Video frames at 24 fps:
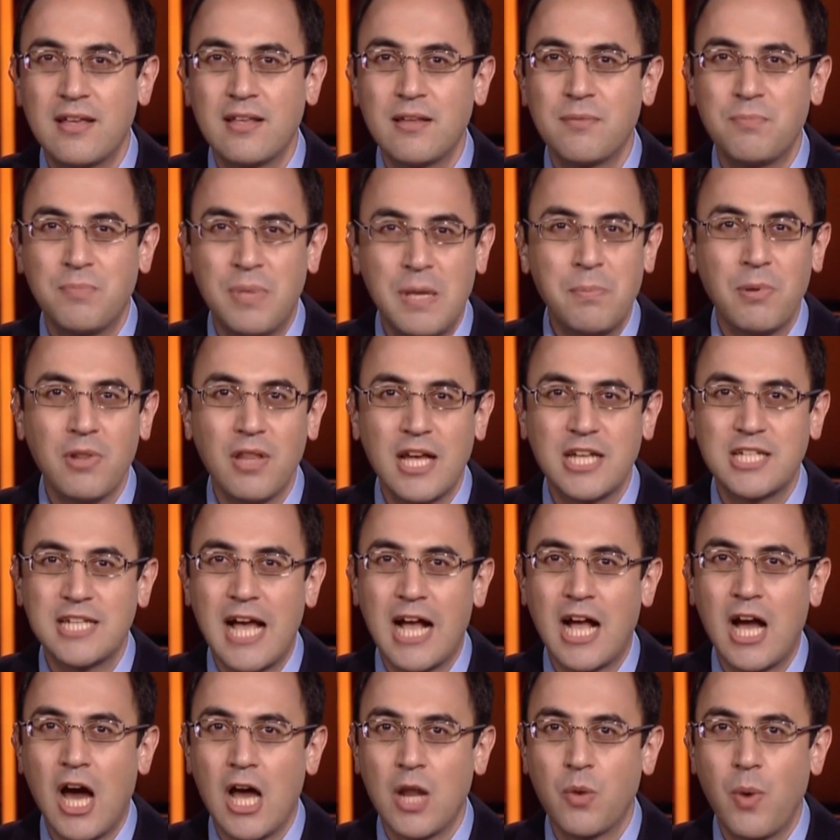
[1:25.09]
think people like
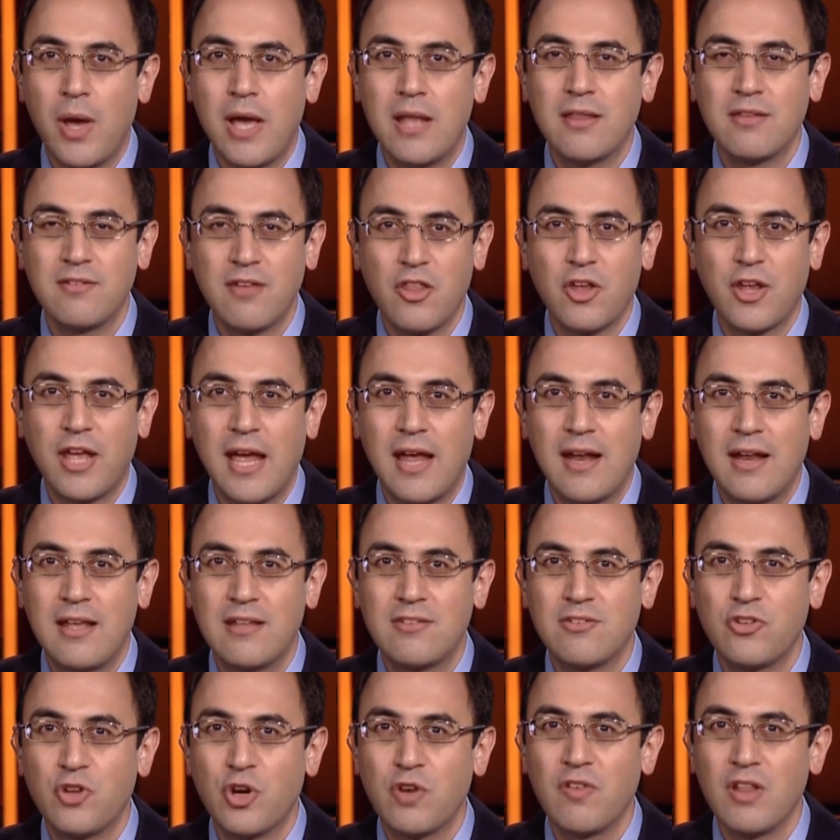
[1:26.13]
Jack Conway and these other
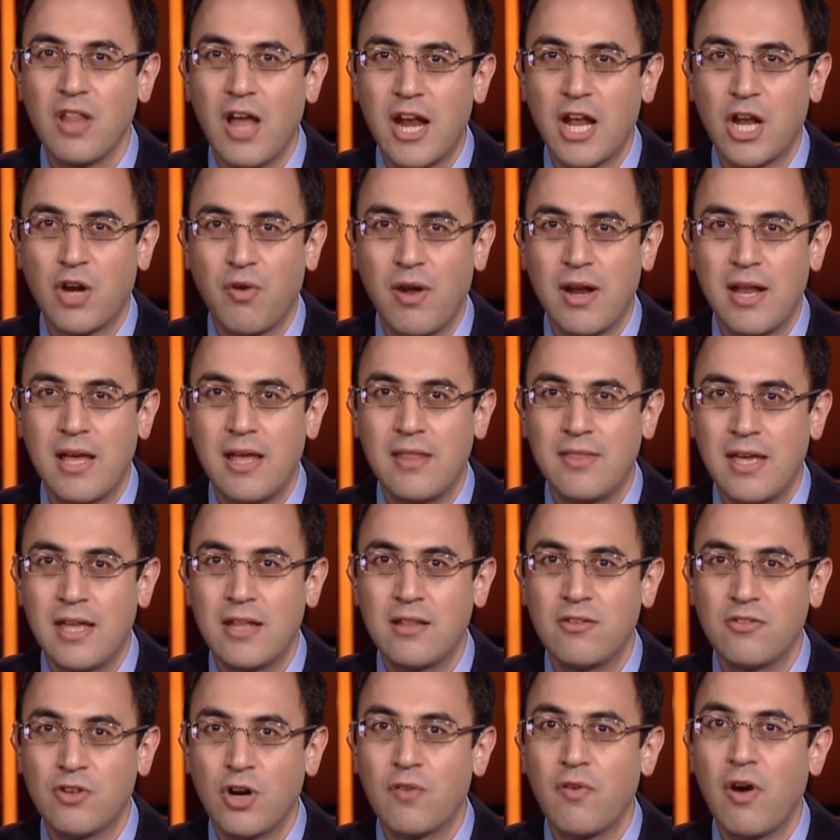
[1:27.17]
candidates deserve a lot of credit and they
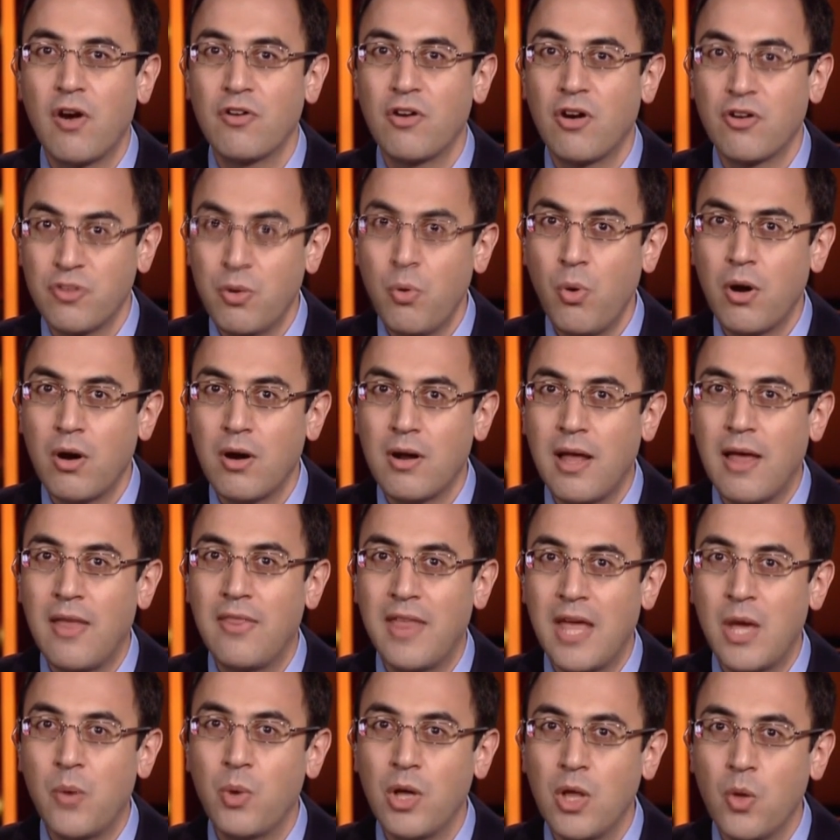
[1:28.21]
deserve our support, and
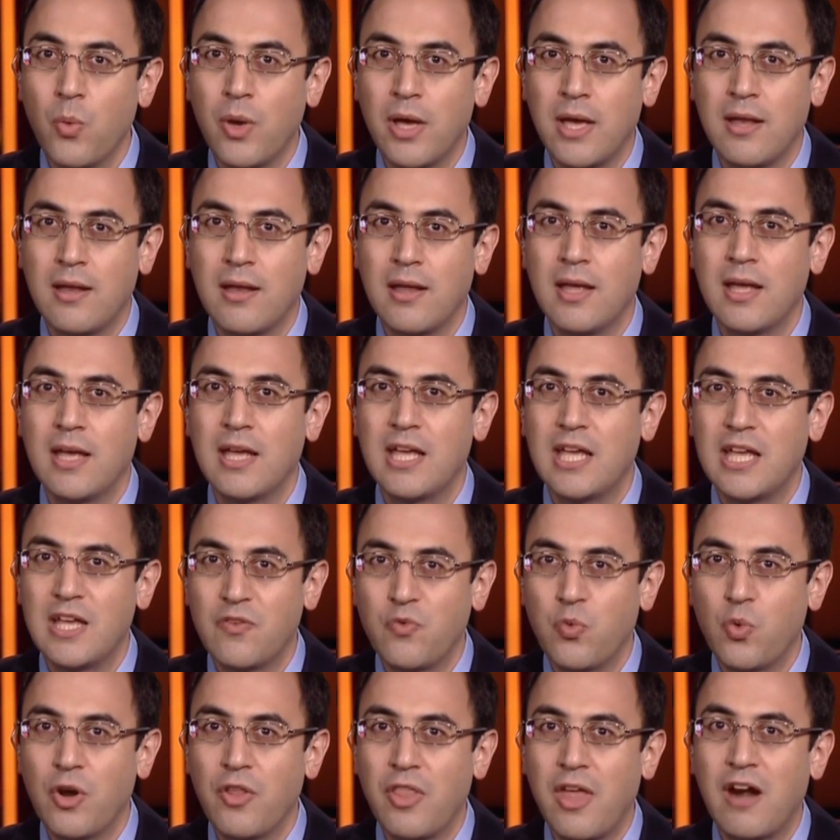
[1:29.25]
they will win
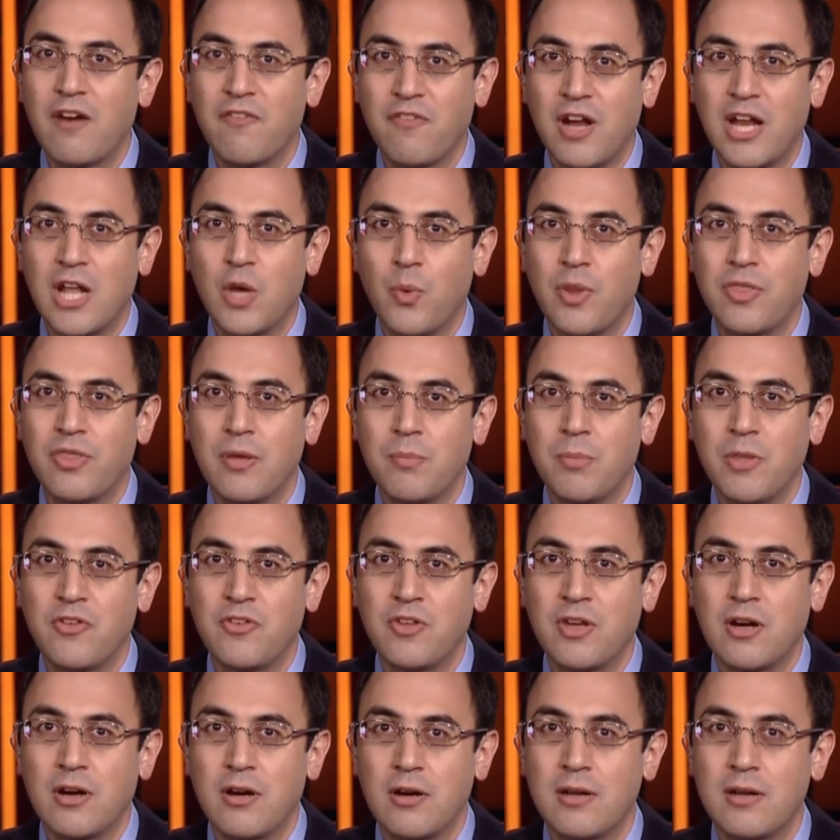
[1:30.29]
if we're there fighting with them this